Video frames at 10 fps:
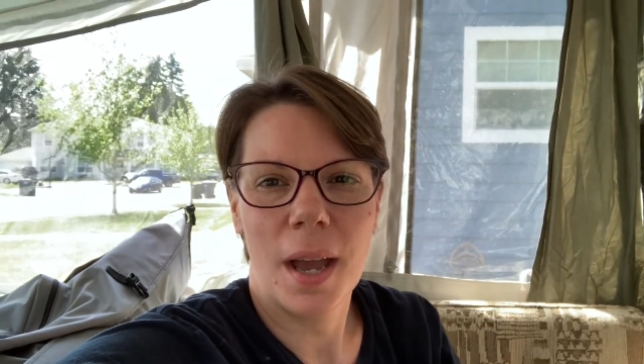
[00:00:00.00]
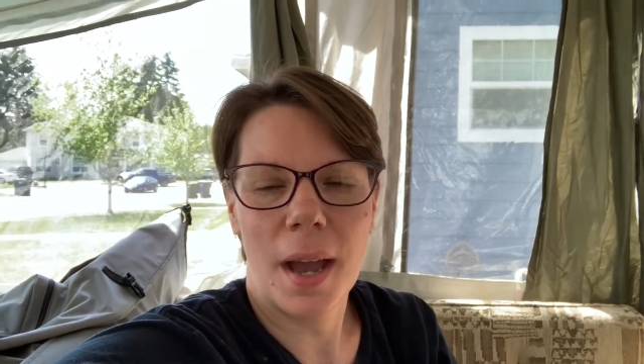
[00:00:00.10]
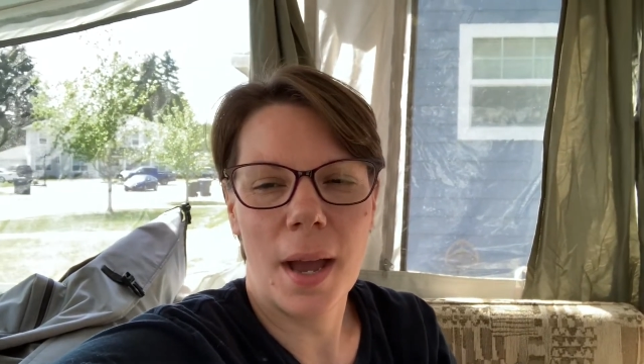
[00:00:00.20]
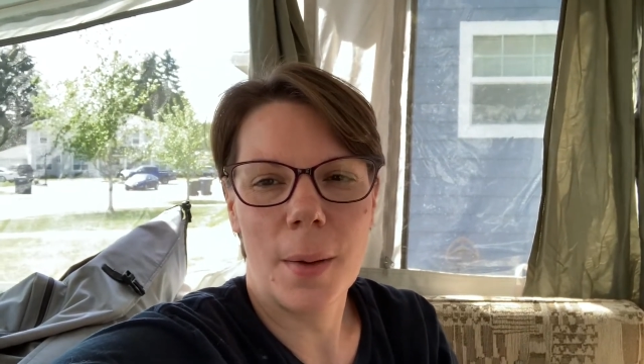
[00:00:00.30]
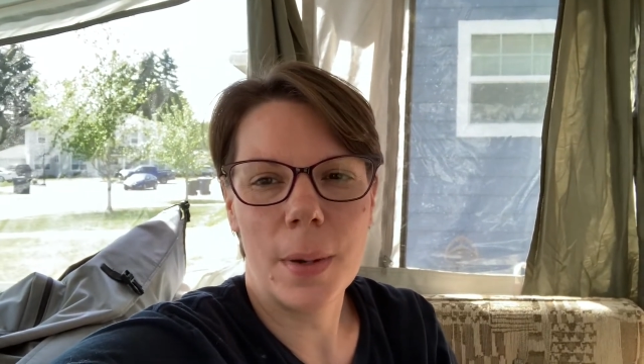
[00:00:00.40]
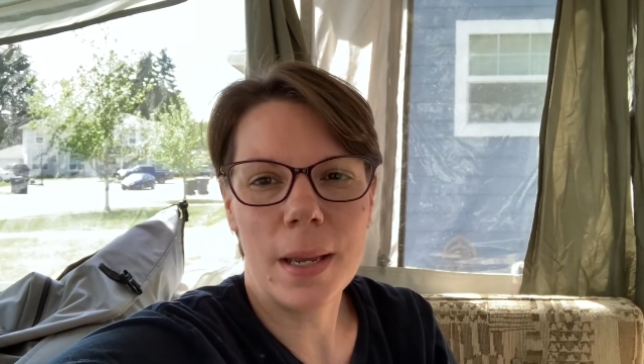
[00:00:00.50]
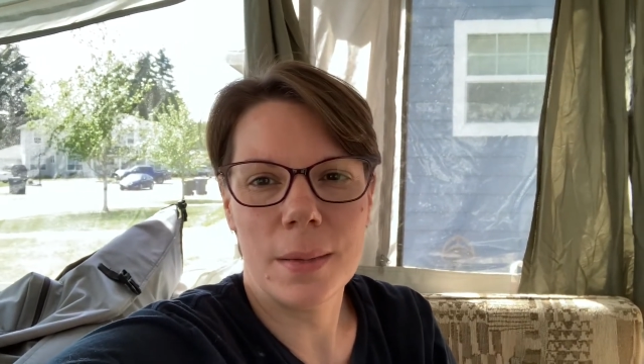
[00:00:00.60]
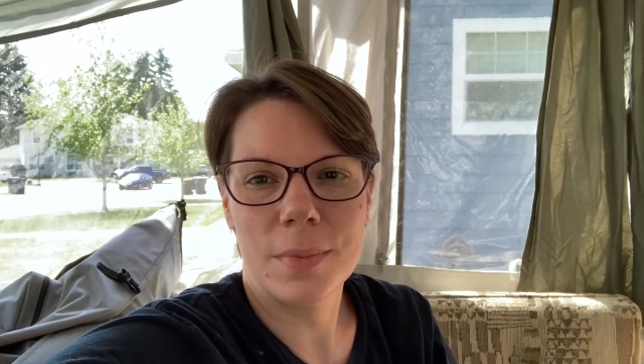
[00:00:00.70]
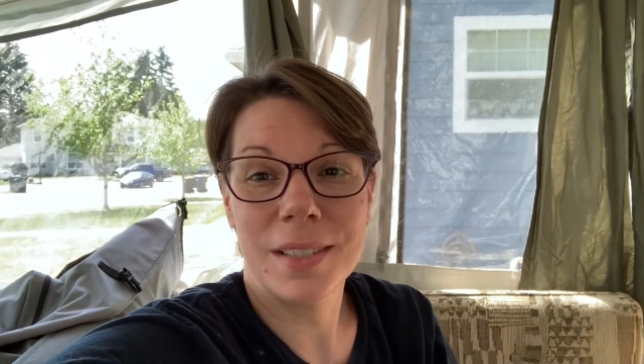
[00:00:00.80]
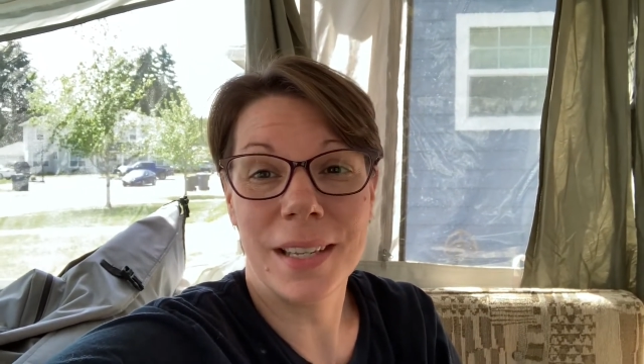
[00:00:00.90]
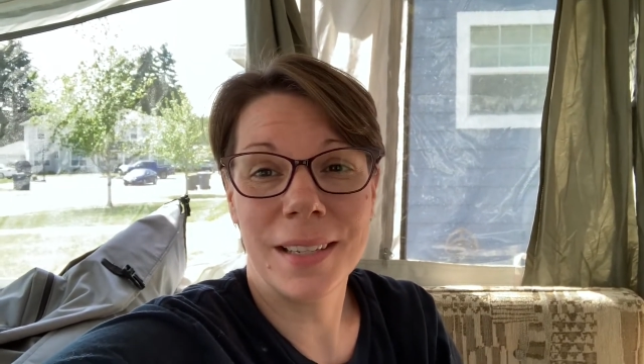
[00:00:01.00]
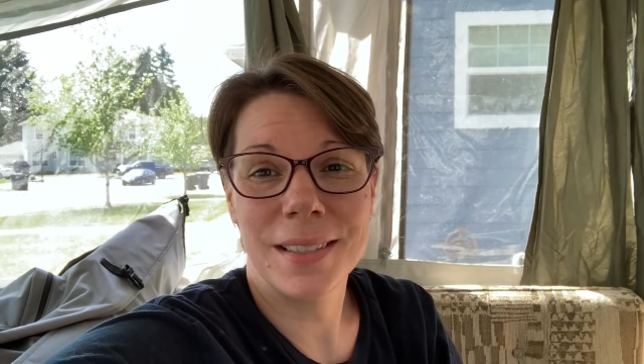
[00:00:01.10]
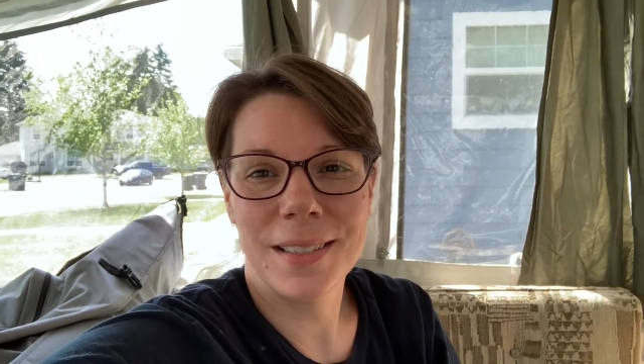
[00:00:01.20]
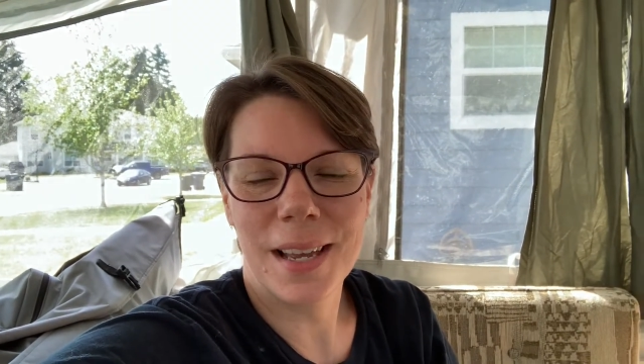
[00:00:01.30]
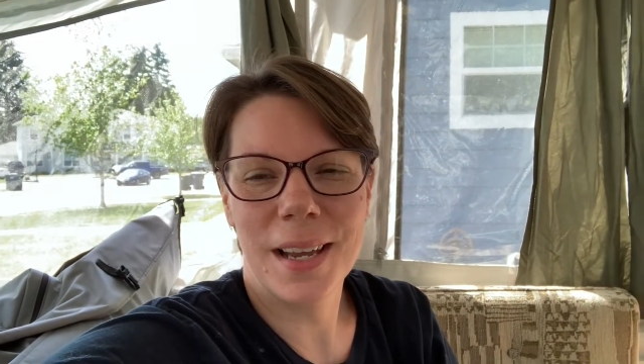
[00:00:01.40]
I am sitting
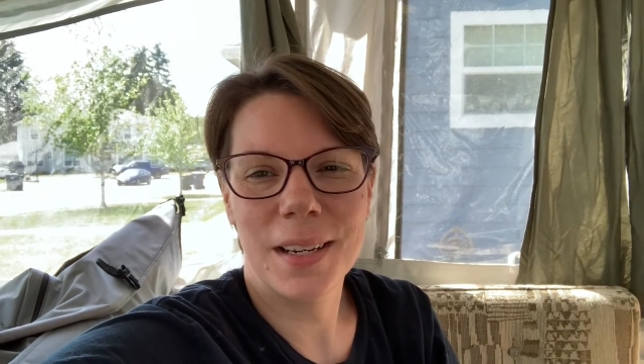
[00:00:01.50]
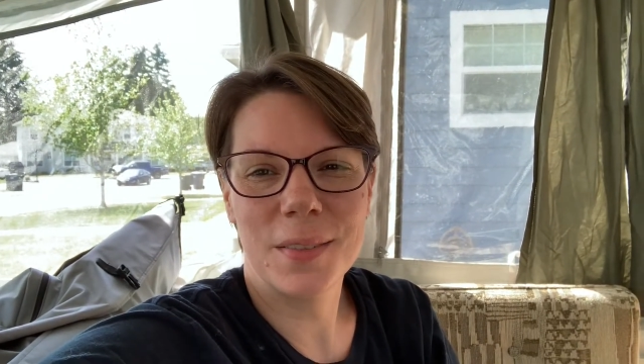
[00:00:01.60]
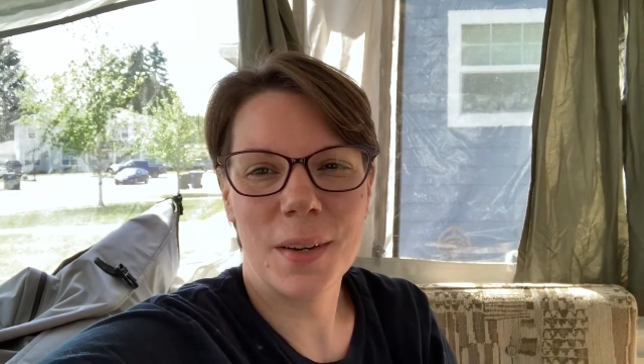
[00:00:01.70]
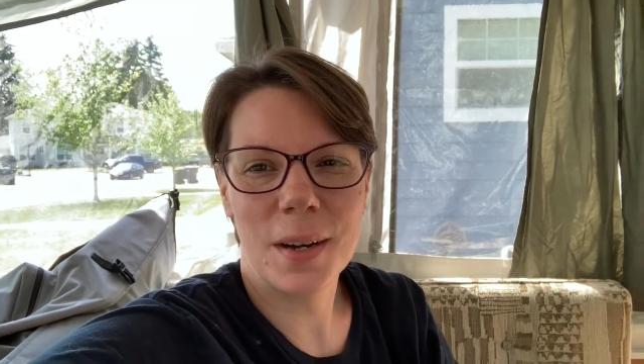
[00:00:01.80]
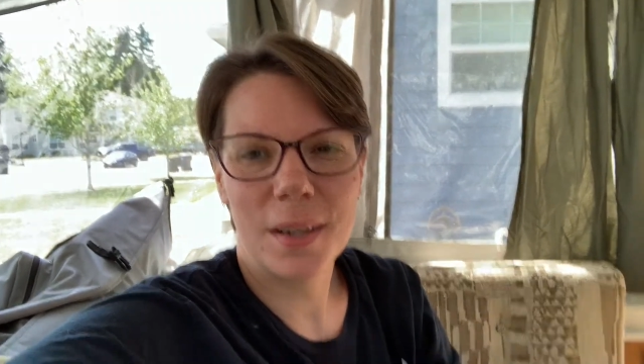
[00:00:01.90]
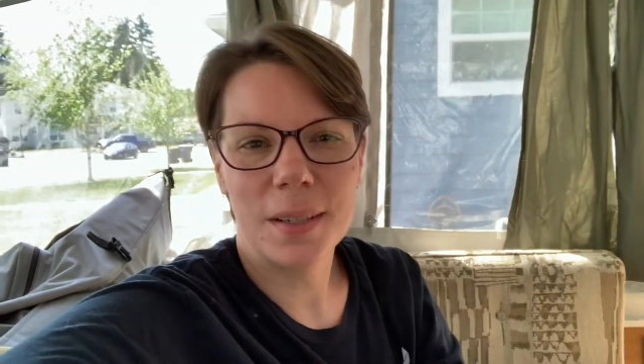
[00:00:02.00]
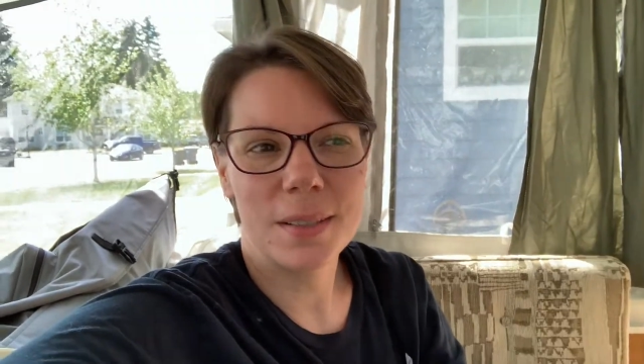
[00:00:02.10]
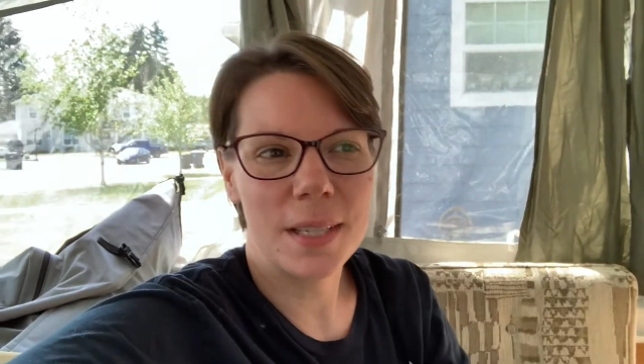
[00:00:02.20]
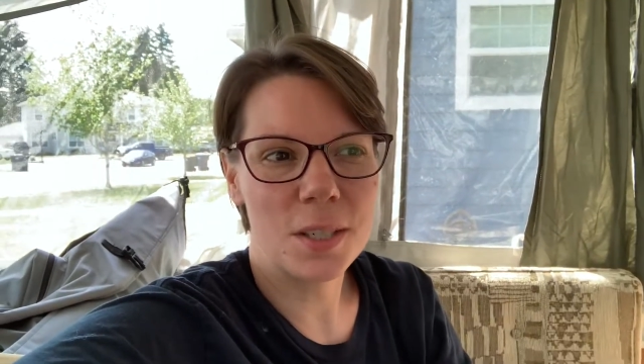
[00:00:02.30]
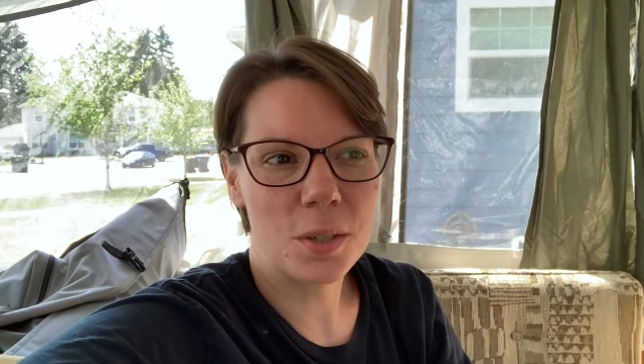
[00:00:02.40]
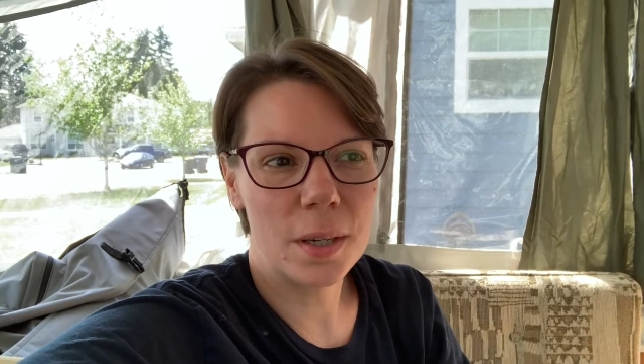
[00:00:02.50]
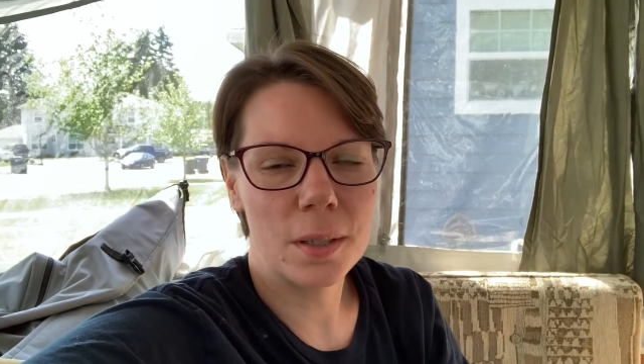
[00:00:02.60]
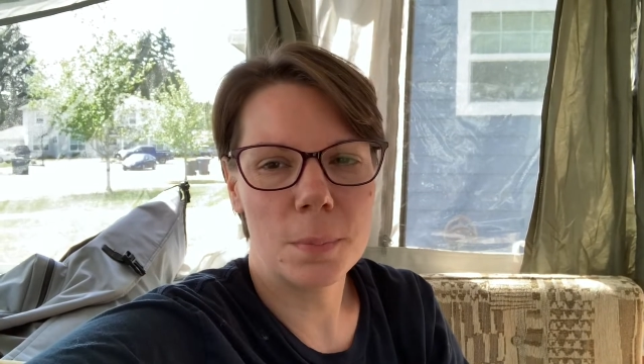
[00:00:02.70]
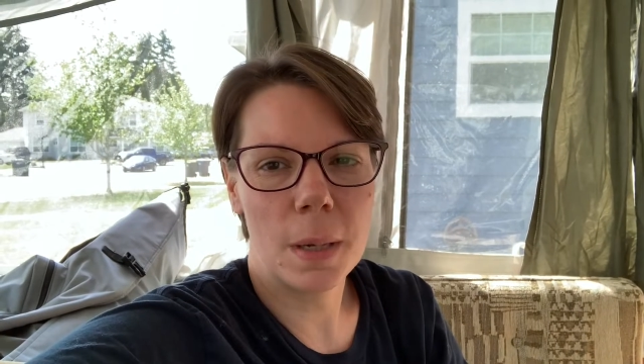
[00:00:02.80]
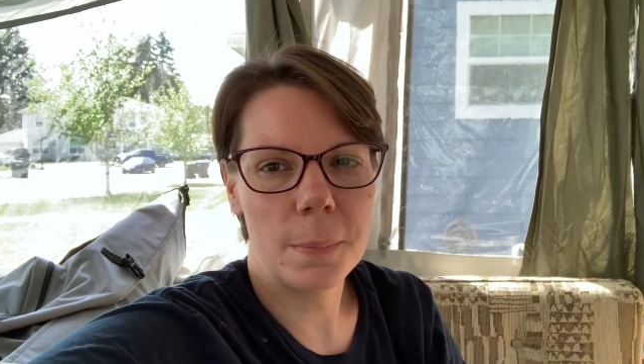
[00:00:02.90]
inside of our tent
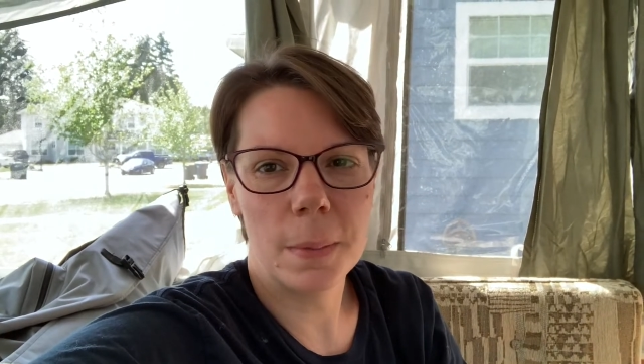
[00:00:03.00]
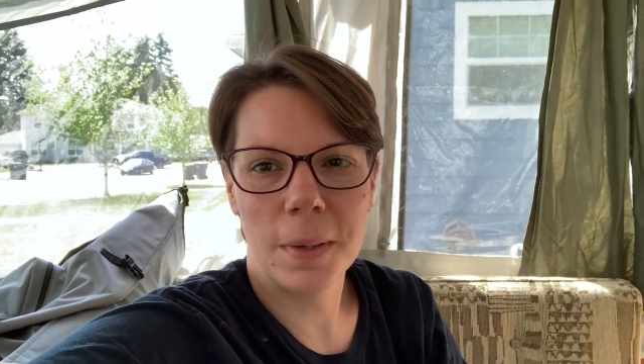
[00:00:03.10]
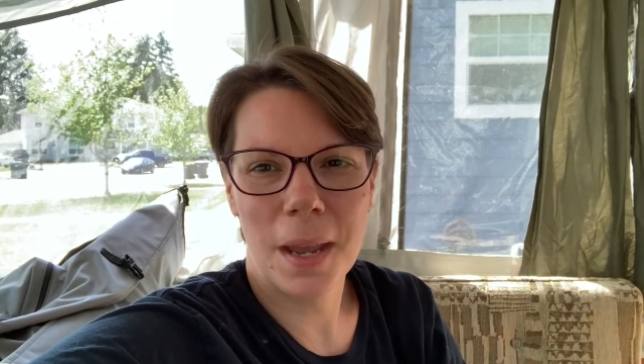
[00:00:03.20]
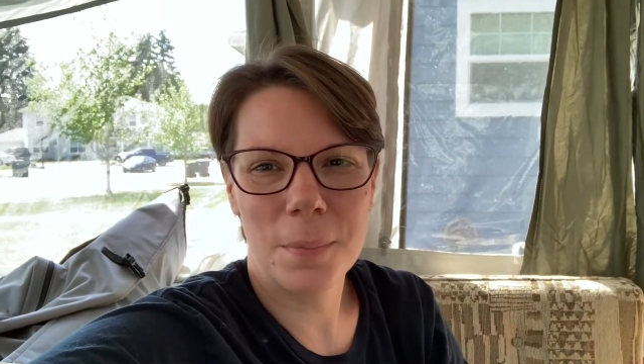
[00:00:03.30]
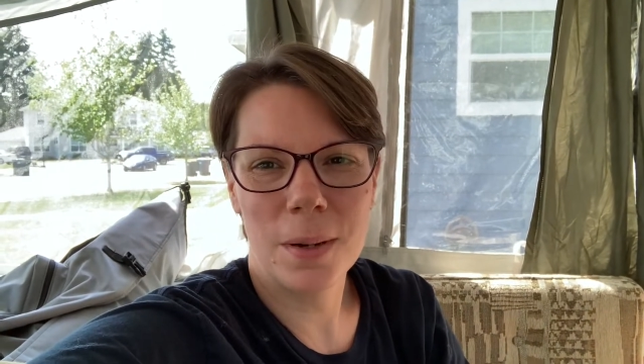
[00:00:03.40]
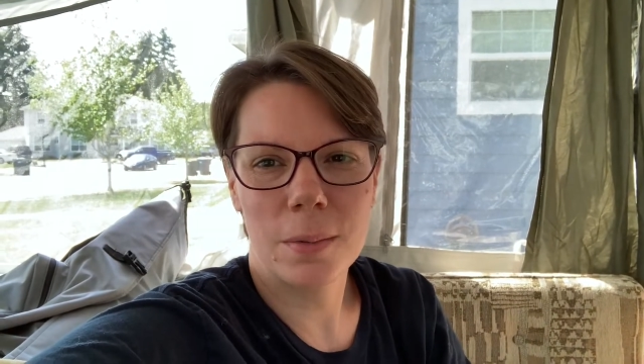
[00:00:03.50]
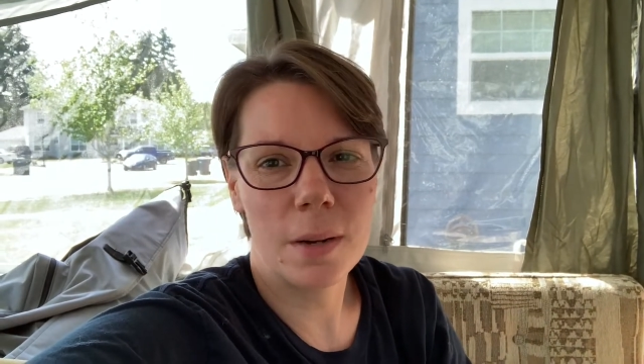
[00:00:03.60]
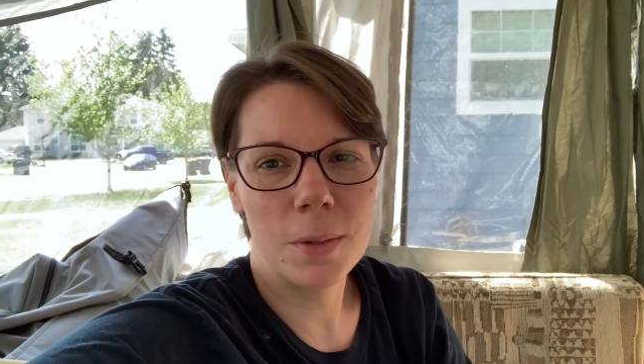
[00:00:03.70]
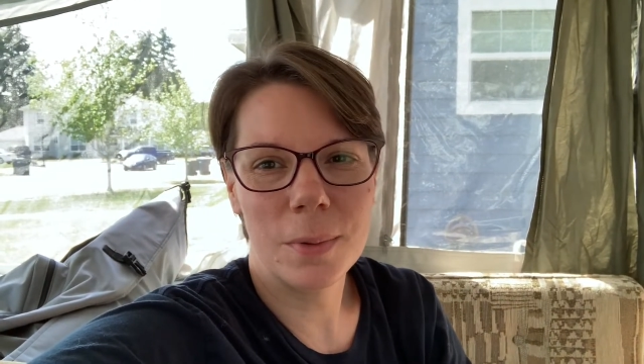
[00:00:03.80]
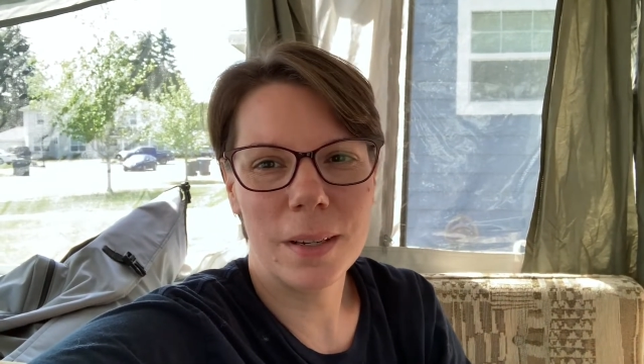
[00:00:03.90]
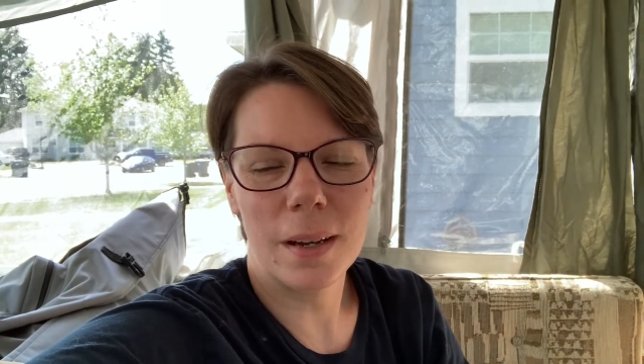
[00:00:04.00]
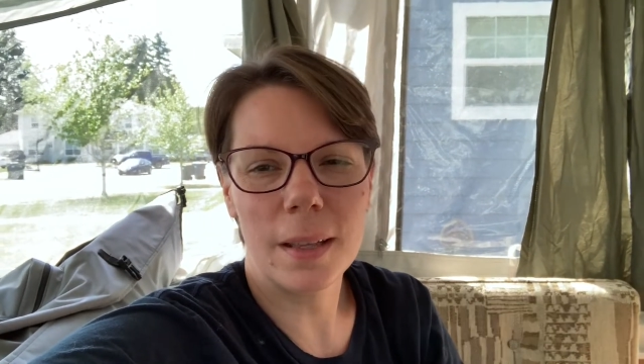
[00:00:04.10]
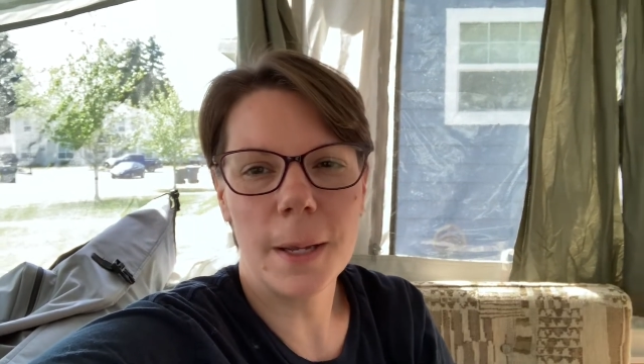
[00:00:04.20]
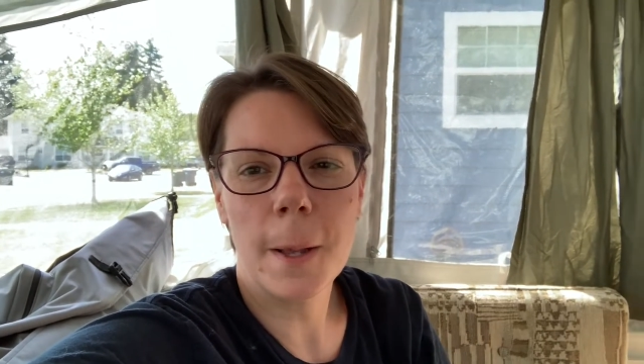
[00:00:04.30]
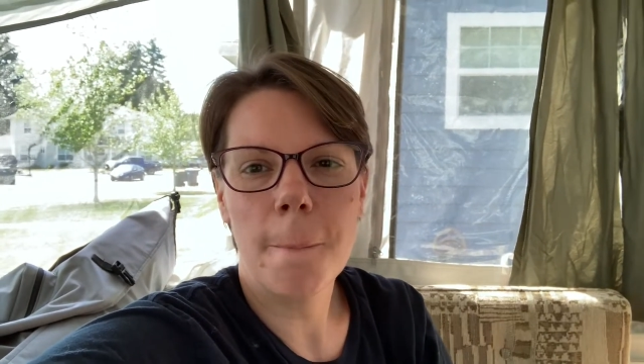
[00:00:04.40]
trailer, pop-up camper, whatever you want to call it.